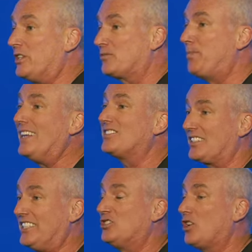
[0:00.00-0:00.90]
which
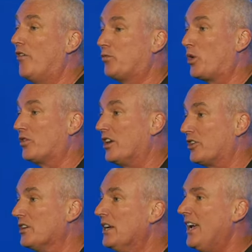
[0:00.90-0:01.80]
basically solved world
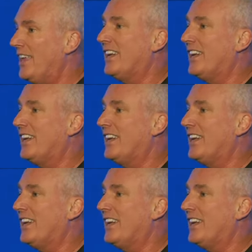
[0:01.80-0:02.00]
hunger, and